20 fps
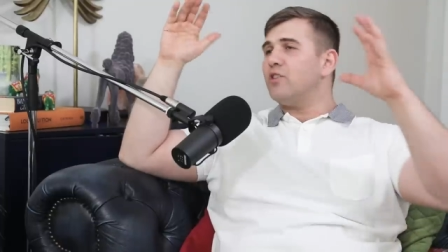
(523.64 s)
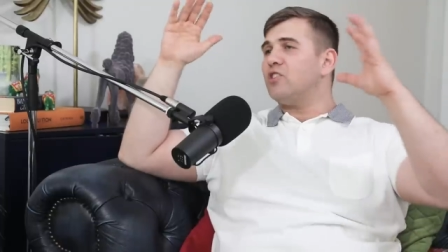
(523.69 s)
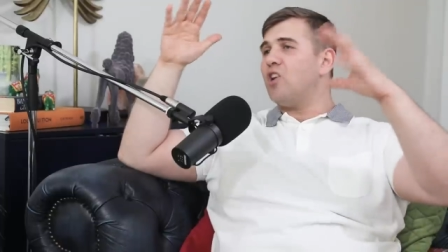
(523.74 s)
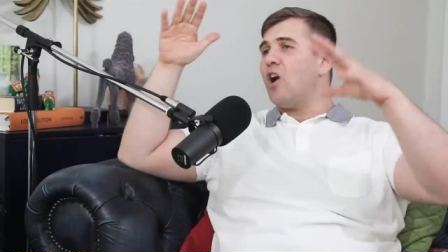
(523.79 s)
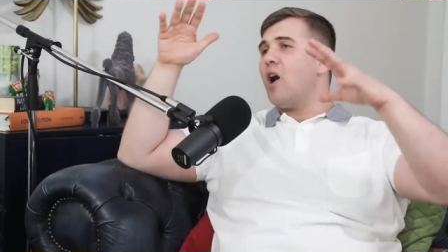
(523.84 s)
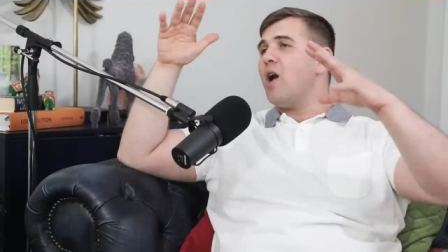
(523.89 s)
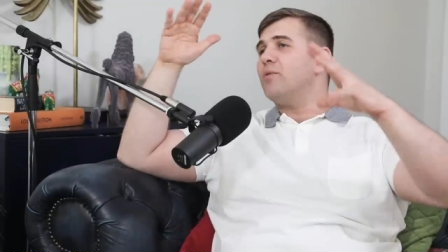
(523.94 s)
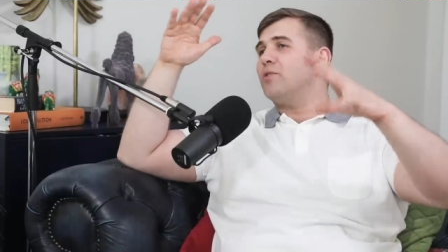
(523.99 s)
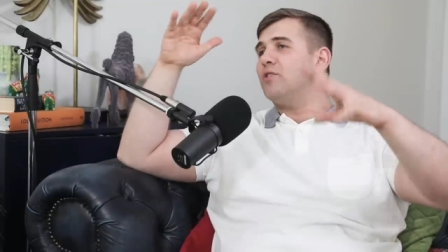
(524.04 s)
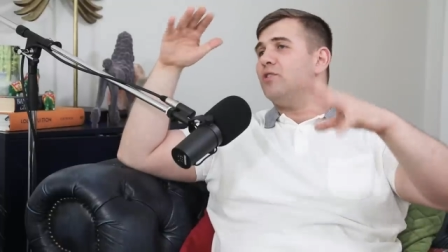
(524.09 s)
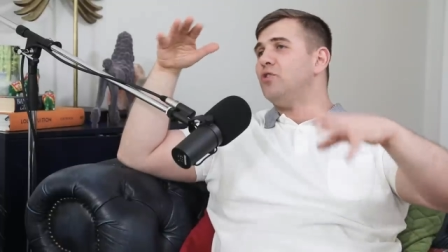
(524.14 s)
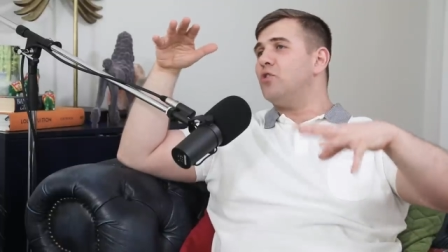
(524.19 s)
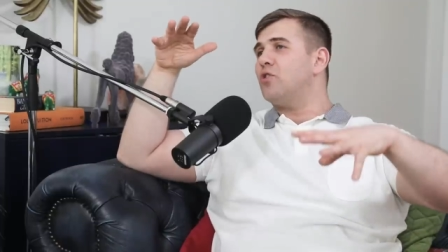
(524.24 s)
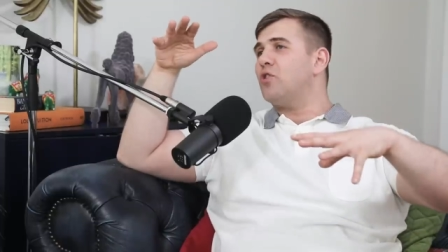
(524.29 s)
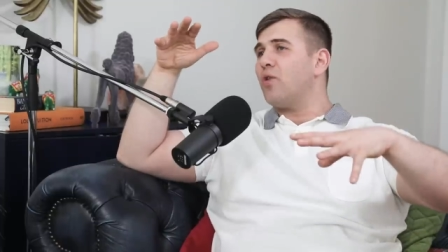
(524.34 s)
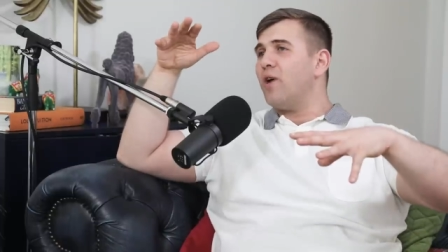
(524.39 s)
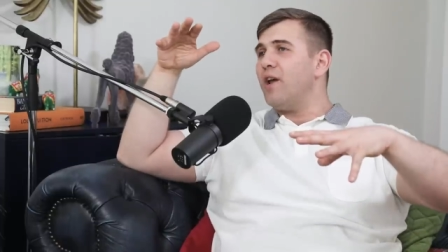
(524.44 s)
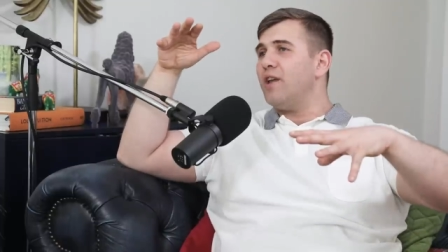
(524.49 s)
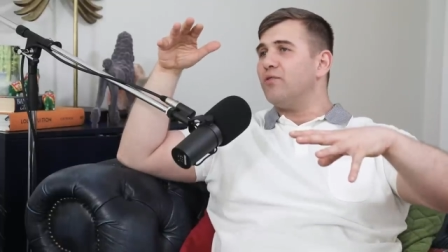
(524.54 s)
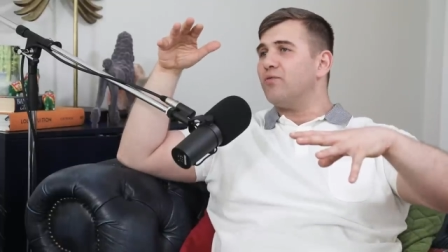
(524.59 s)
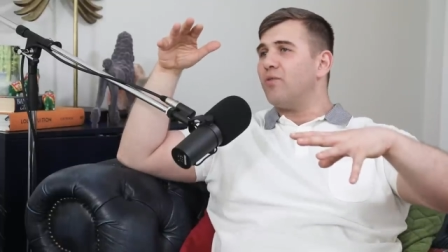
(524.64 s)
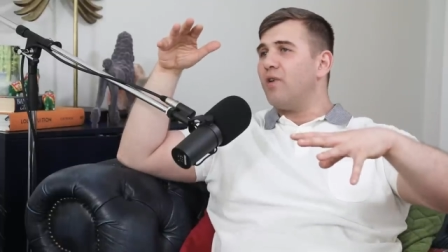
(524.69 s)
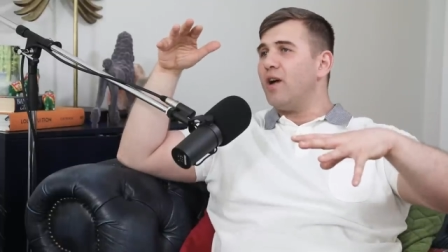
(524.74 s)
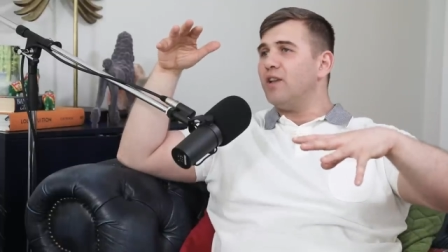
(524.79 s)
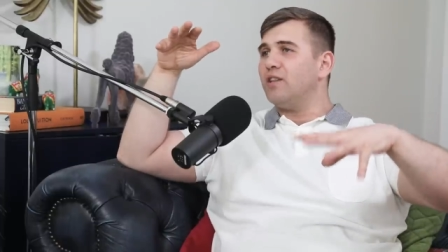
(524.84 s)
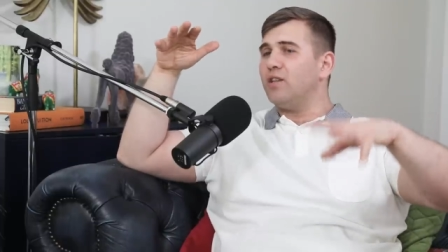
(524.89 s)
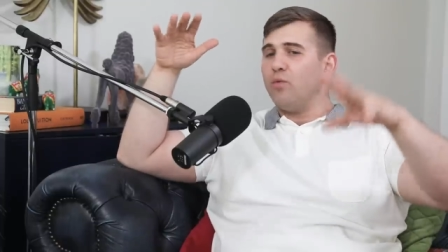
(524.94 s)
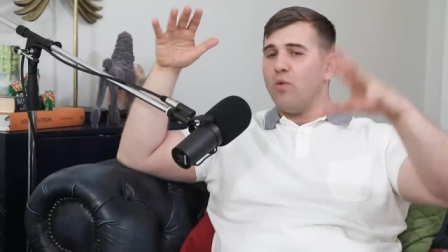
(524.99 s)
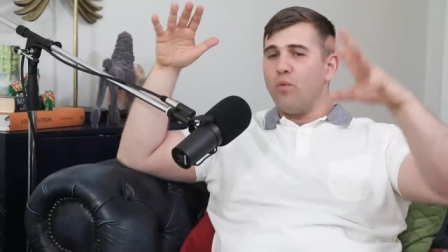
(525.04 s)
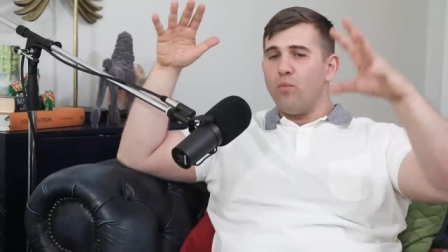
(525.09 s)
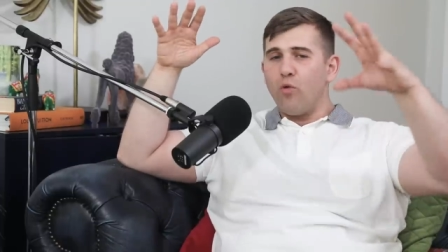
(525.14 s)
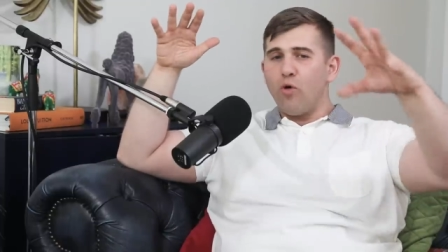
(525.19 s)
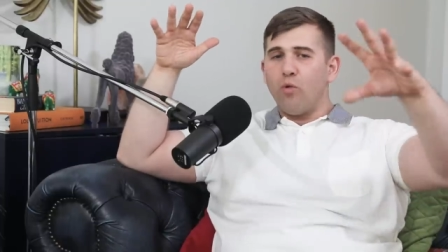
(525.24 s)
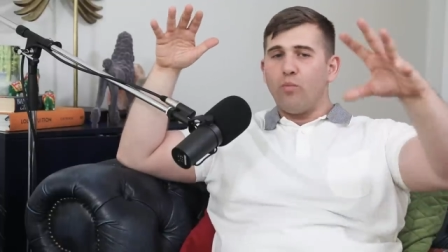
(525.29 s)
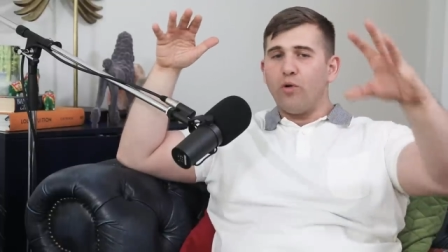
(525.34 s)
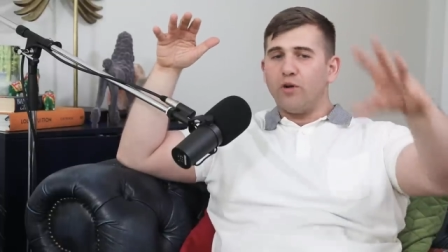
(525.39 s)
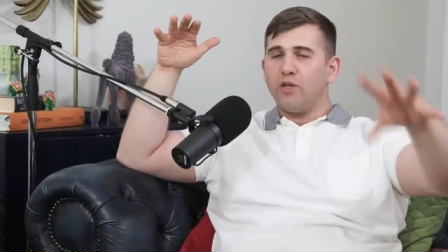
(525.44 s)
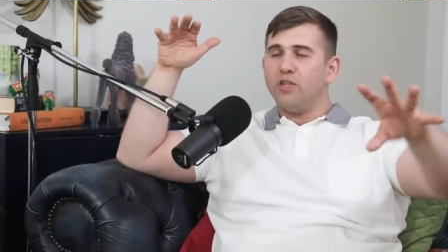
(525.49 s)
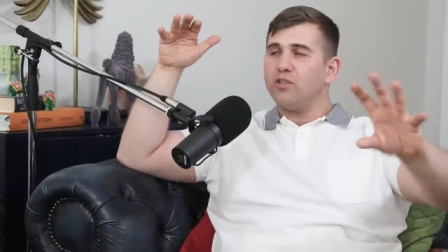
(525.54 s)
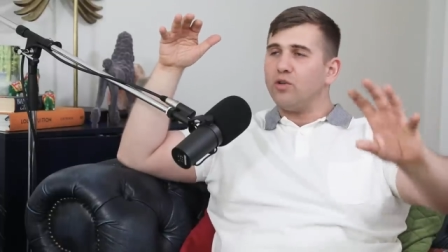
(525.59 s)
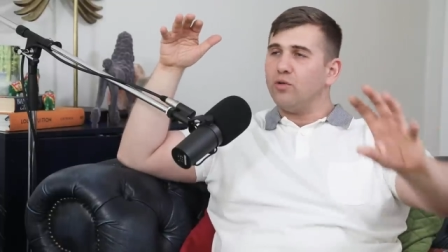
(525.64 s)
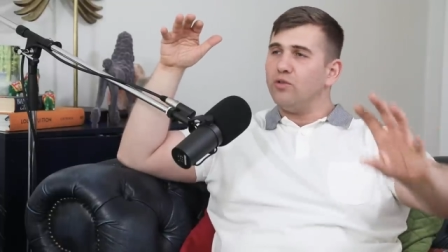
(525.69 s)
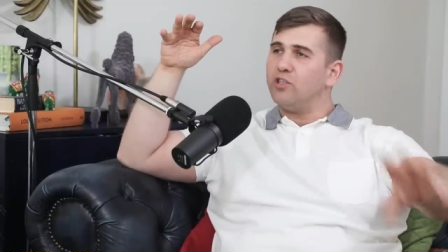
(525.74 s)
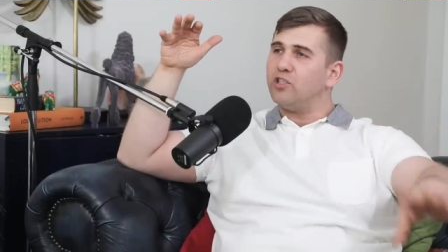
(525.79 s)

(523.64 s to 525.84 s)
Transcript: times in Ukraine, right, there were more bodies on